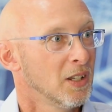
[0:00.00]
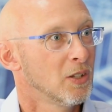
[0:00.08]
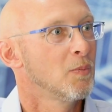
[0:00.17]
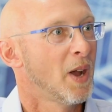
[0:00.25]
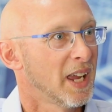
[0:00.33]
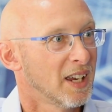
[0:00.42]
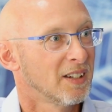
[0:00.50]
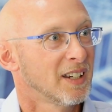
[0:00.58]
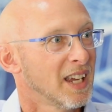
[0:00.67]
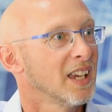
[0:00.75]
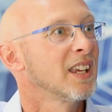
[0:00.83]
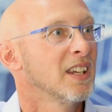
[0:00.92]
Dubai
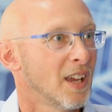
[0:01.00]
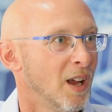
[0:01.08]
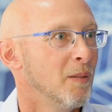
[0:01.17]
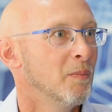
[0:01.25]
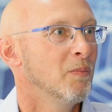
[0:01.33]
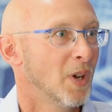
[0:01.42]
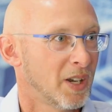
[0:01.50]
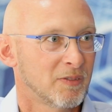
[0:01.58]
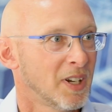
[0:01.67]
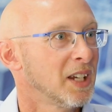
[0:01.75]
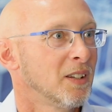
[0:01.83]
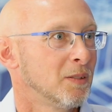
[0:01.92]
area can come on a
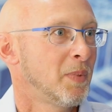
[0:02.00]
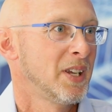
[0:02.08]
regular